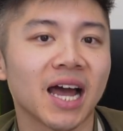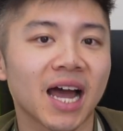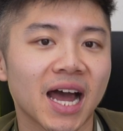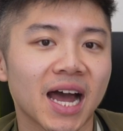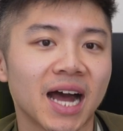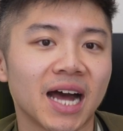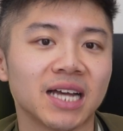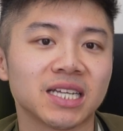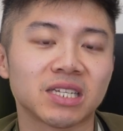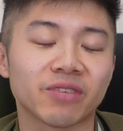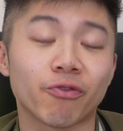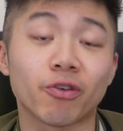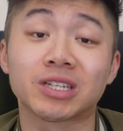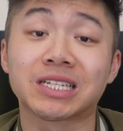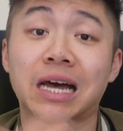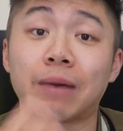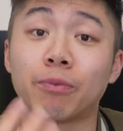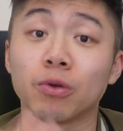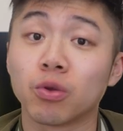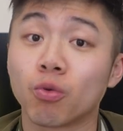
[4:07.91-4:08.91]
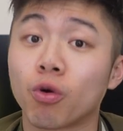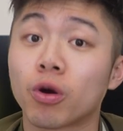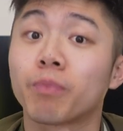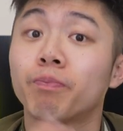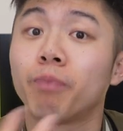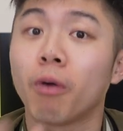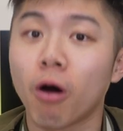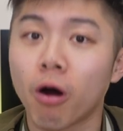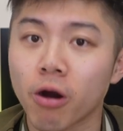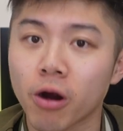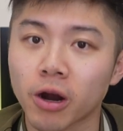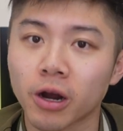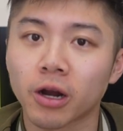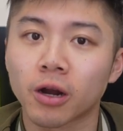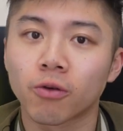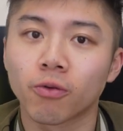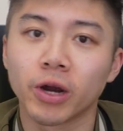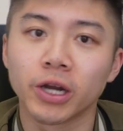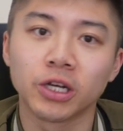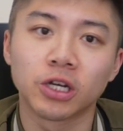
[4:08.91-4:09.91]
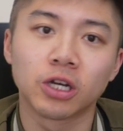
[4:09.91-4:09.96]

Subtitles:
as, for example, the word bar, right?